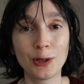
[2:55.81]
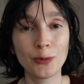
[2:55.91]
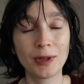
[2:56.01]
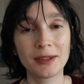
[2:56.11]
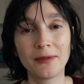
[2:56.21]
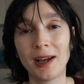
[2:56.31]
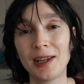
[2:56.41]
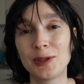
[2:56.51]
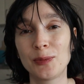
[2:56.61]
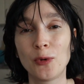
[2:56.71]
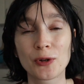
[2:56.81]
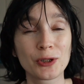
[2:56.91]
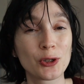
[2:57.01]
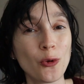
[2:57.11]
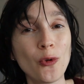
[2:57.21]
you invite more
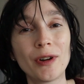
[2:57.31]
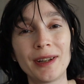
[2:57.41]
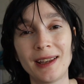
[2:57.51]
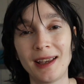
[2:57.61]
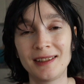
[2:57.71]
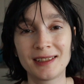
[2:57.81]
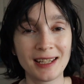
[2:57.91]
joy and